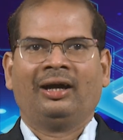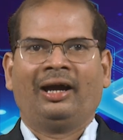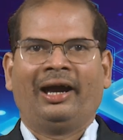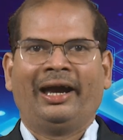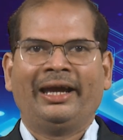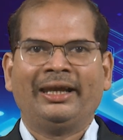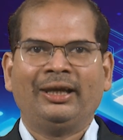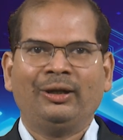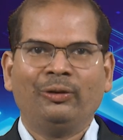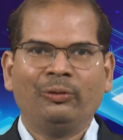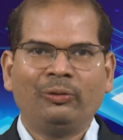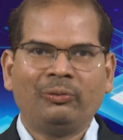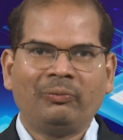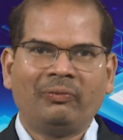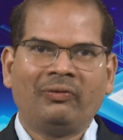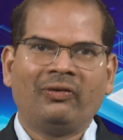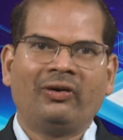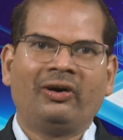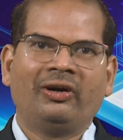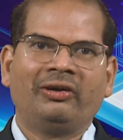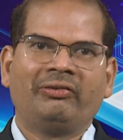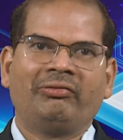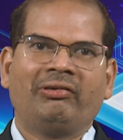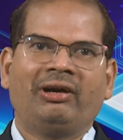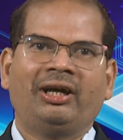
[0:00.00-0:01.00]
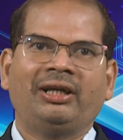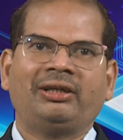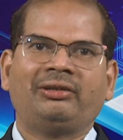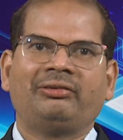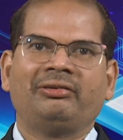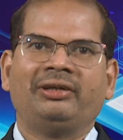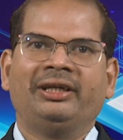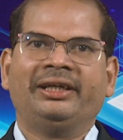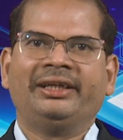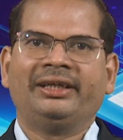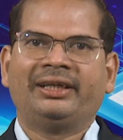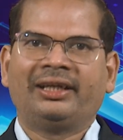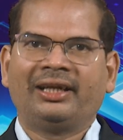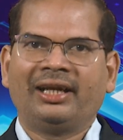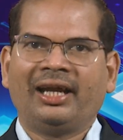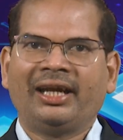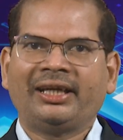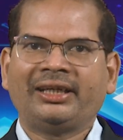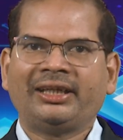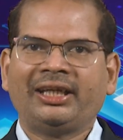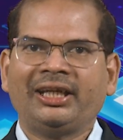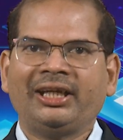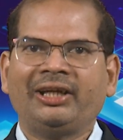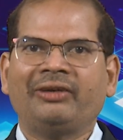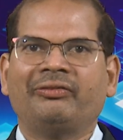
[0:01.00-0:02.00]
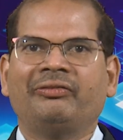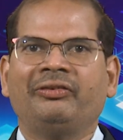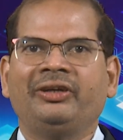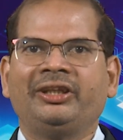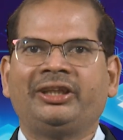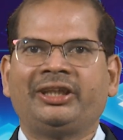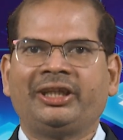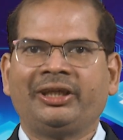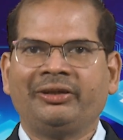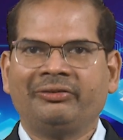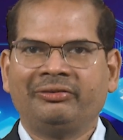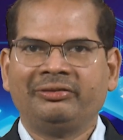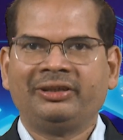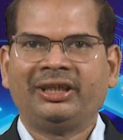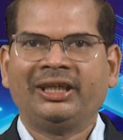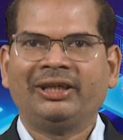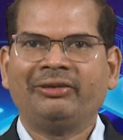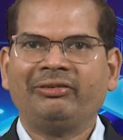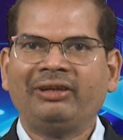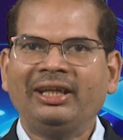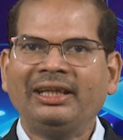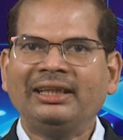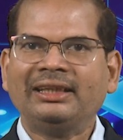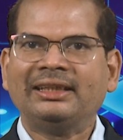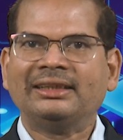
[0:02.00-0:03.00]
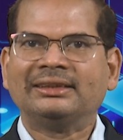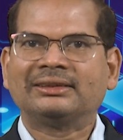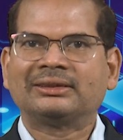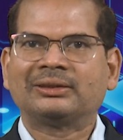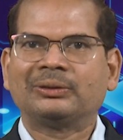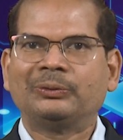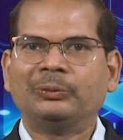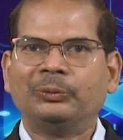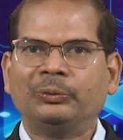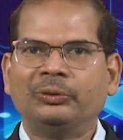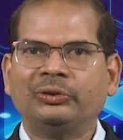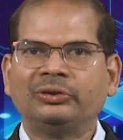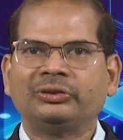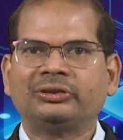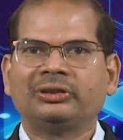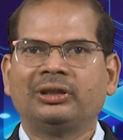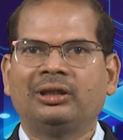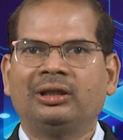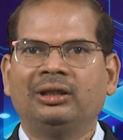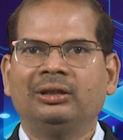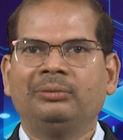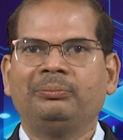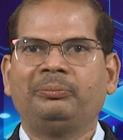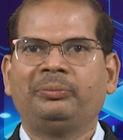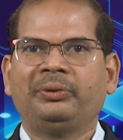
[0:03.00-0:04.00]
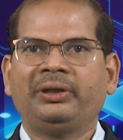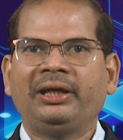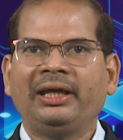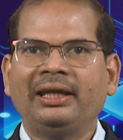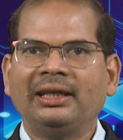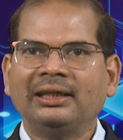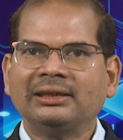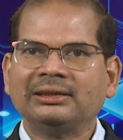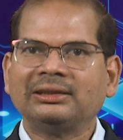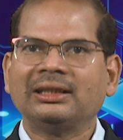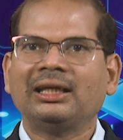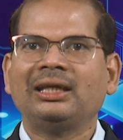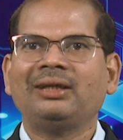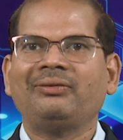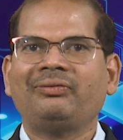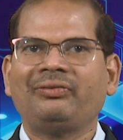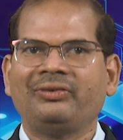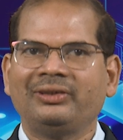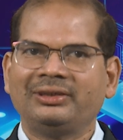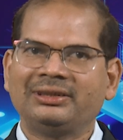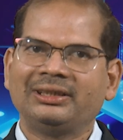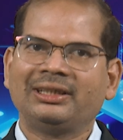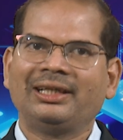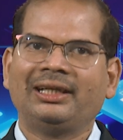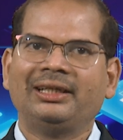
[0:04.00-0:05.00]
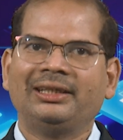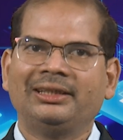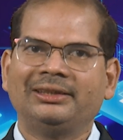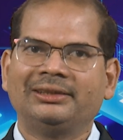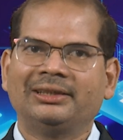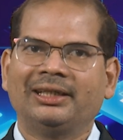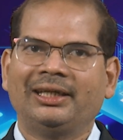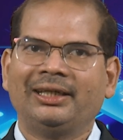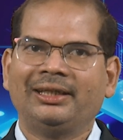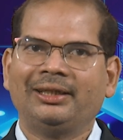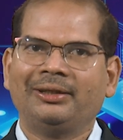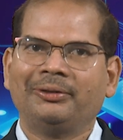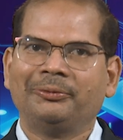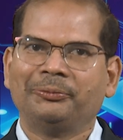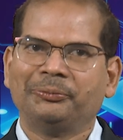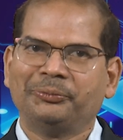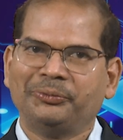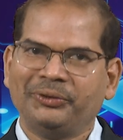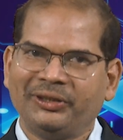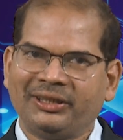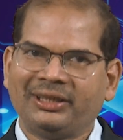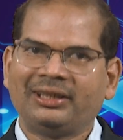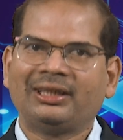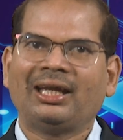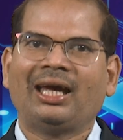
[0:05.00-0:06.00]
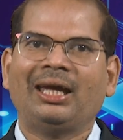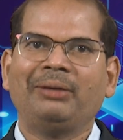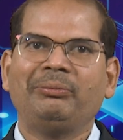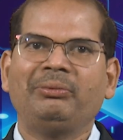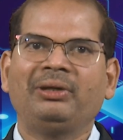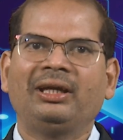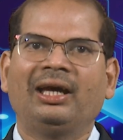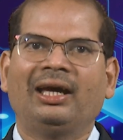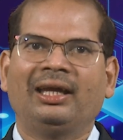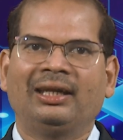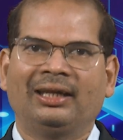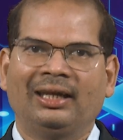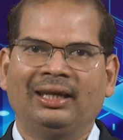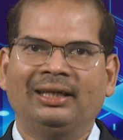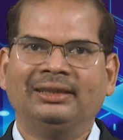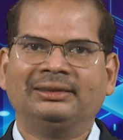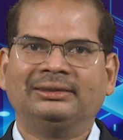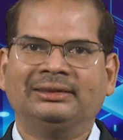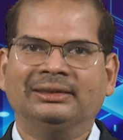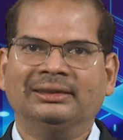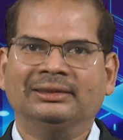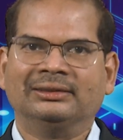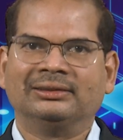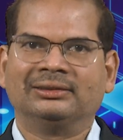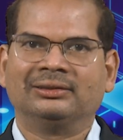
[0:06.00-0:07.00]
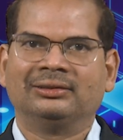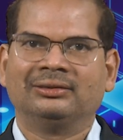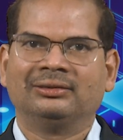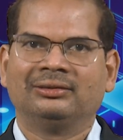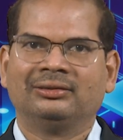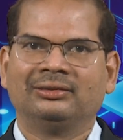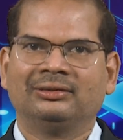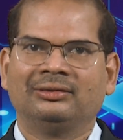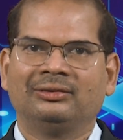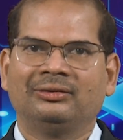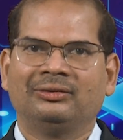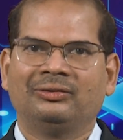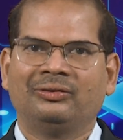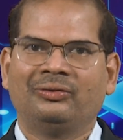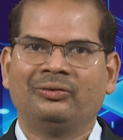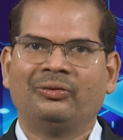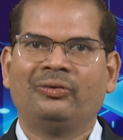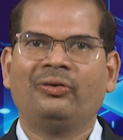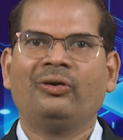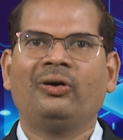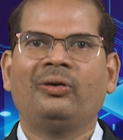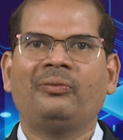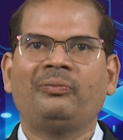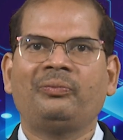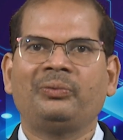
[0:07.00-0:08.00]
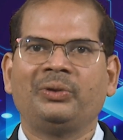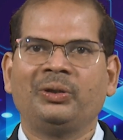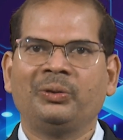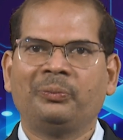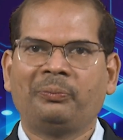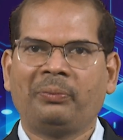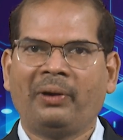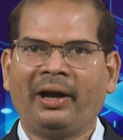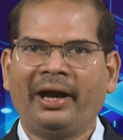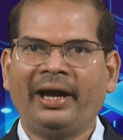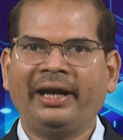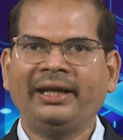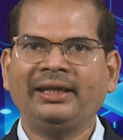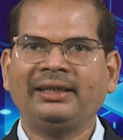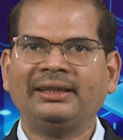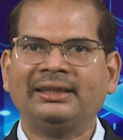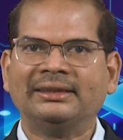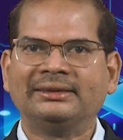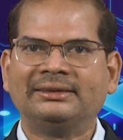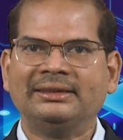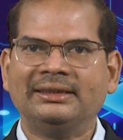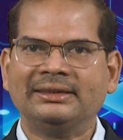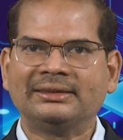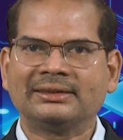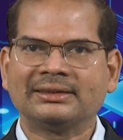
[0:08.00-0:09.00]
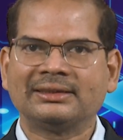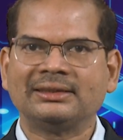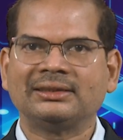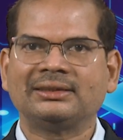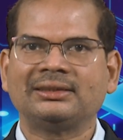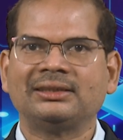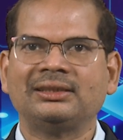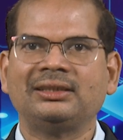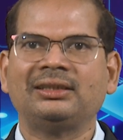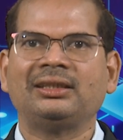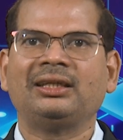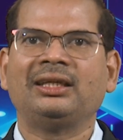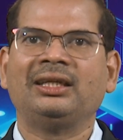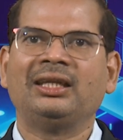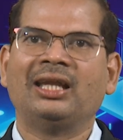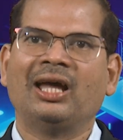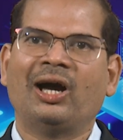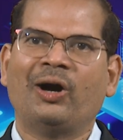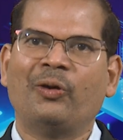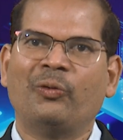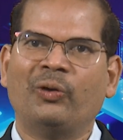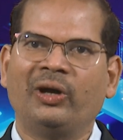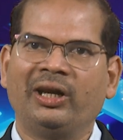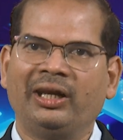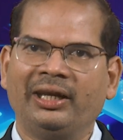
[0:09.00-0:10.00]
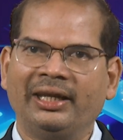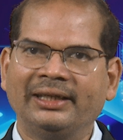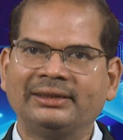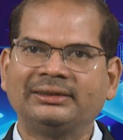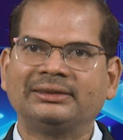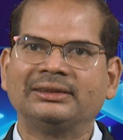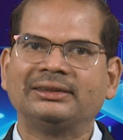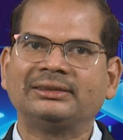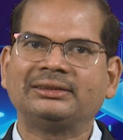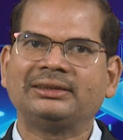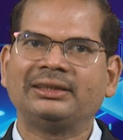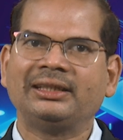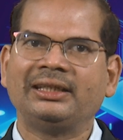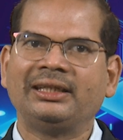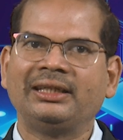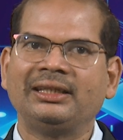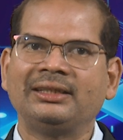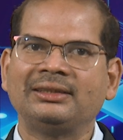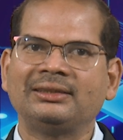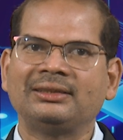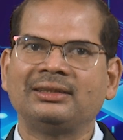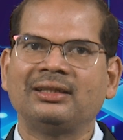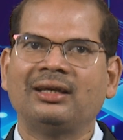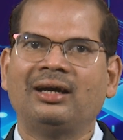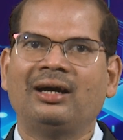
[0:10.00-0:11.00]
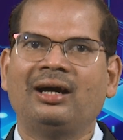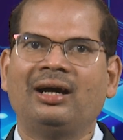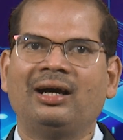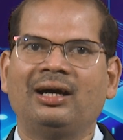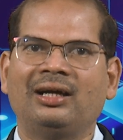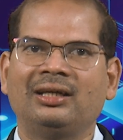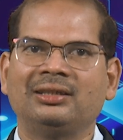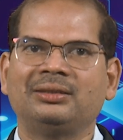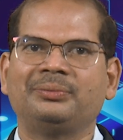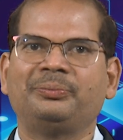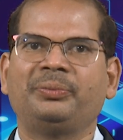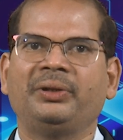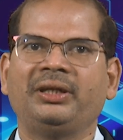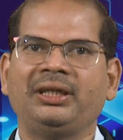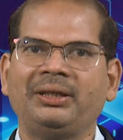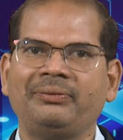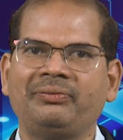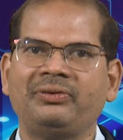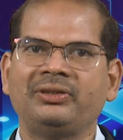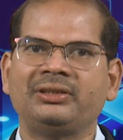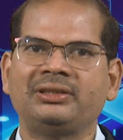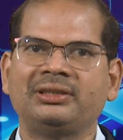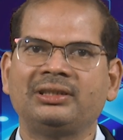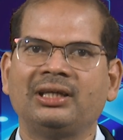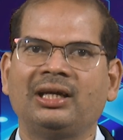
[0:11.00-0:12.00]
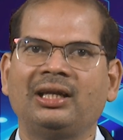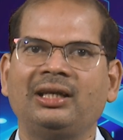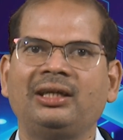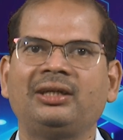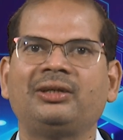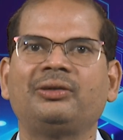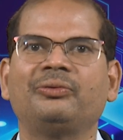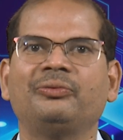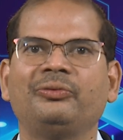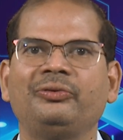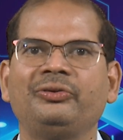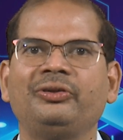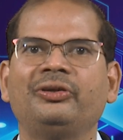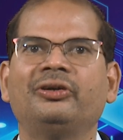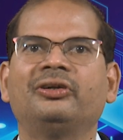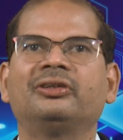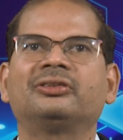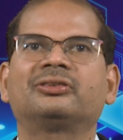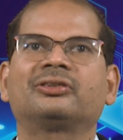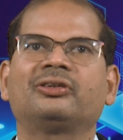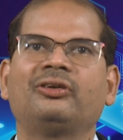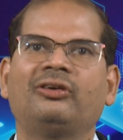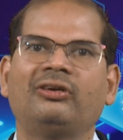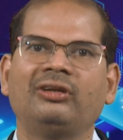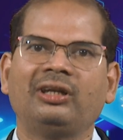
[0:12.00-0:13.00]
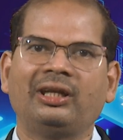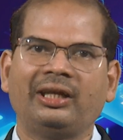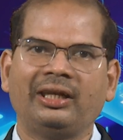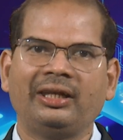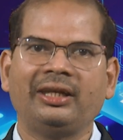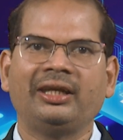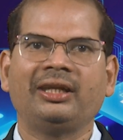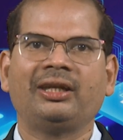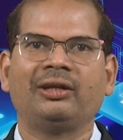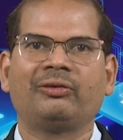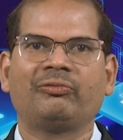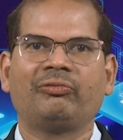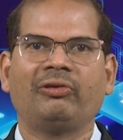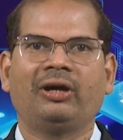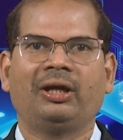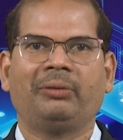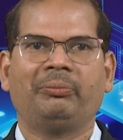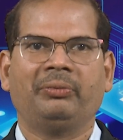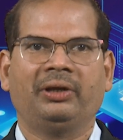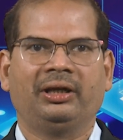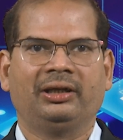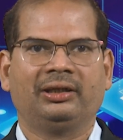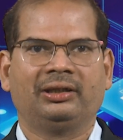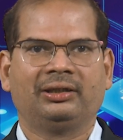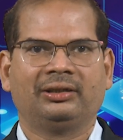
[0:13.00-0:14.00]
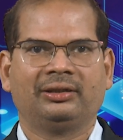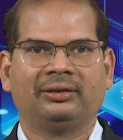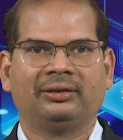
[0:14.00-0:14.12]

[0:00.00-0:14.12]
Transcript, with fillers: I look forward to interacting with you during this course on VLSI physical design with timing analysis. Hope you find this discussion in our lecture series as beneficial to your scholarly requirement.